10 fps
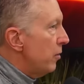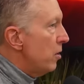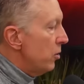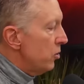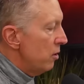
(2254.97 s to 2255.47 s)

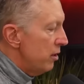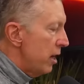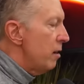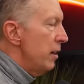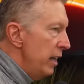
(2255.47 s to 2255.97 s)
folks.
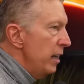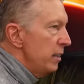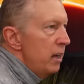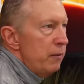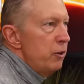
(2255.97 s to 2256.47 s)
They're
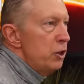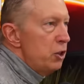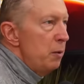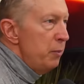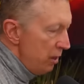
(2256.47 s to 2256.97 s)
hit at
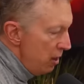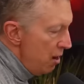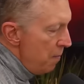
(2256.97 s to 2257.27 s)
first trumpet.